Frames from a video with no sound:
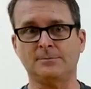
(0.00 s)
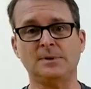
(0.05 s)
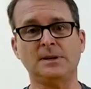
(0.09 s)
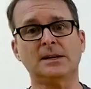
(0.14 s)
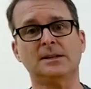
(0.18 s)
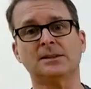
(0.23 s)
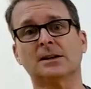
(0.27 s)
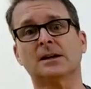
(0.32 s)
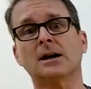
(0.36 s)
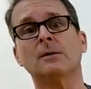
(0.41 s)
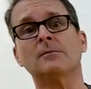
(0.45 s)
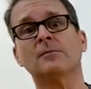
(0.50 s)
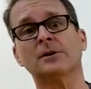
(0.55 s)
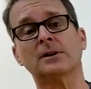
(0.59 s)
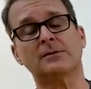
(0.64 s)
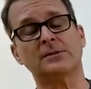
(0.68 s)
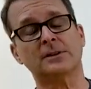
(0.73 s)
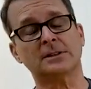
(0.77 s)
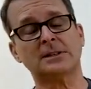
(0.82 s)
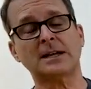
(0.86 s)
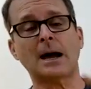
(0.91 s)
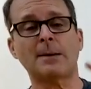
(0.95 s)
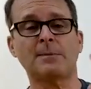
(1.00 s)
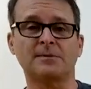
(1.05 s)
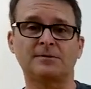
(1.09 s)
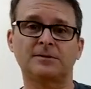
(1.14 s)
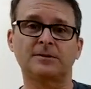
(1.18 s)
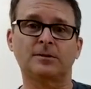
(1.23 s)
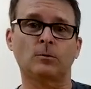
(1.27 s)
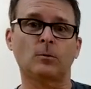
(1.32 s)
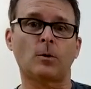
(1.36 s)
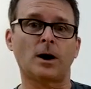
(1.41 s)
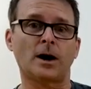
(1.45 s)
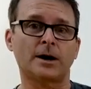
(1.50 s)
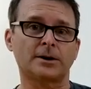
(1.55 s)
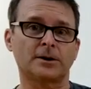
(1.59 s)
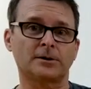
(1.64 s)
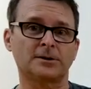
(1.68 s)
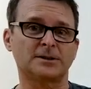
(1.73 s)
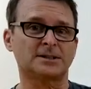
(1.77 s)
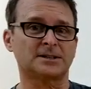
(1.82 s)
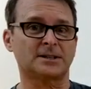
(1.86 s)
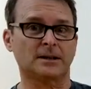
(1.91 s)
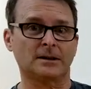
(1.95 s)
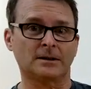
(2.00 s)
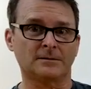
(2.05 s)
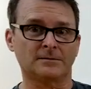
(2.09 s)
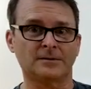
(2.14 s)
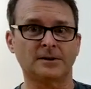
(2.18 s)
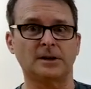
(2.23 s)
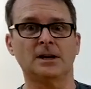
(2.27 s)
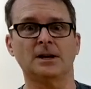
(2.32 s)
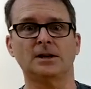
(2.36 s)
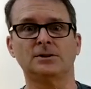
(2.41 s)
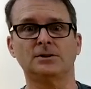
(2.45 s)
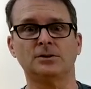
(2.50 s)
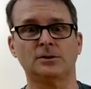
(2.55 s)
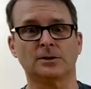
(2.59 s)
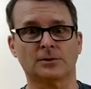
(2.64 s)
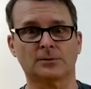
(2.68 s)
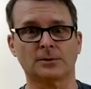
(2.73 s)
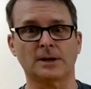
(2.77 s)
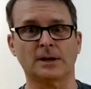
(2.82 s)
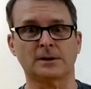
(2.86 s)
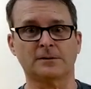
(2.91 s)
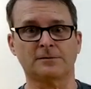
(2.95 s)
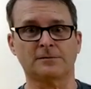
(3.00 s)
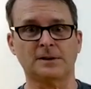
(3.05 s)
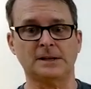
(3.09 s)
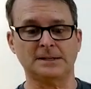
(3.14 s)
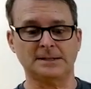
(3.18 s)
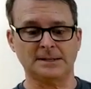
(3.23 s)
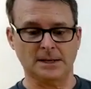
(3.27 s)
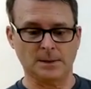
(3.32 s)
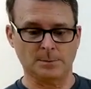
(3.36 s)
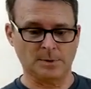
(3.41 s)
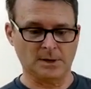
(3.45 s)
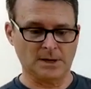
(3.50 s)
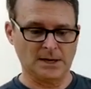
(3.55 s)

be in the comfort of the top of the water instead of 200 to 300 feet deep.